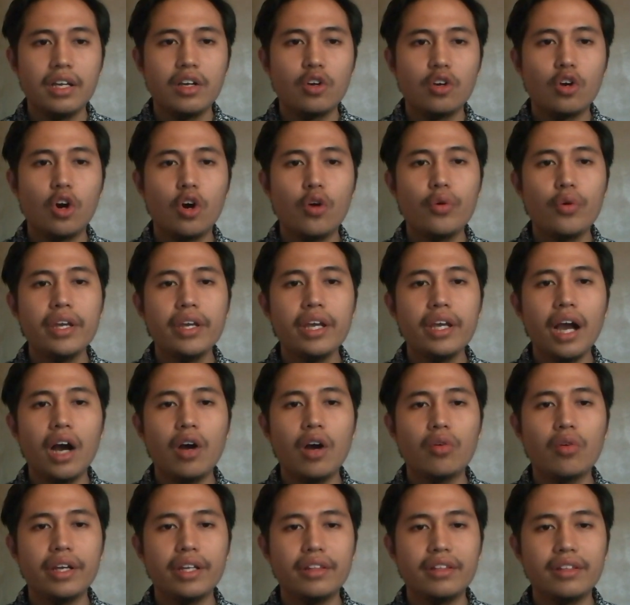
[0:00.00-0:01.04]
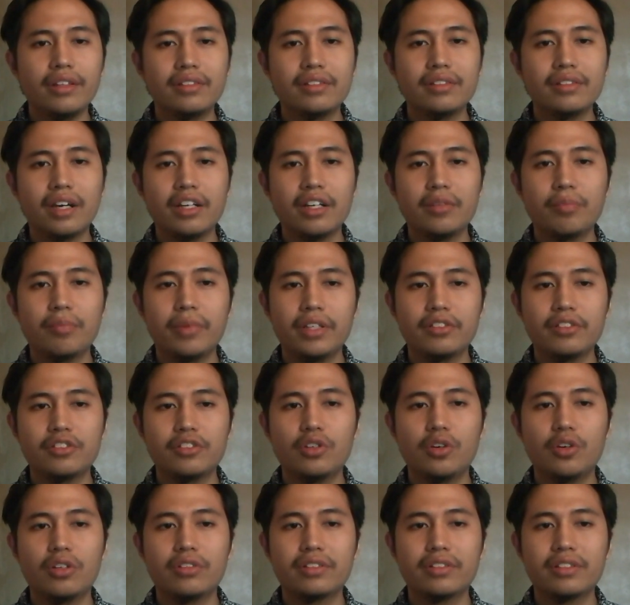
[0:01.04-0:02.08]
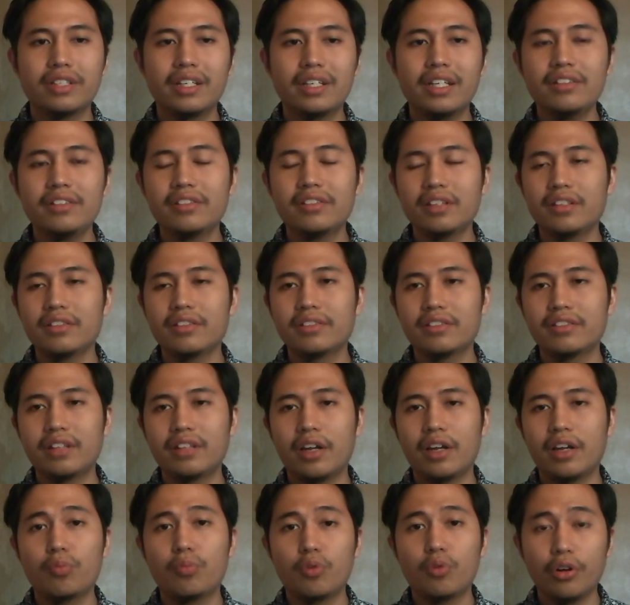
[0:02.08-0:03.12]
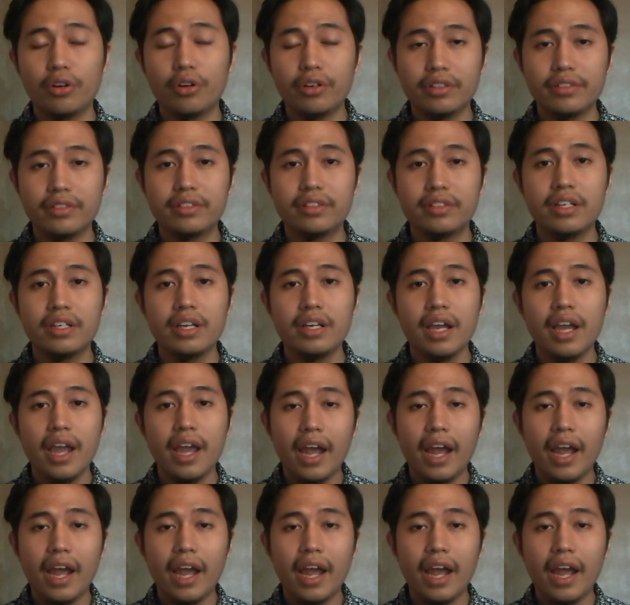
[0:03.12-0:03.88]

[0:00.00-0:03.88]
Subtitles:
going out in the sun makes your skin cells start producing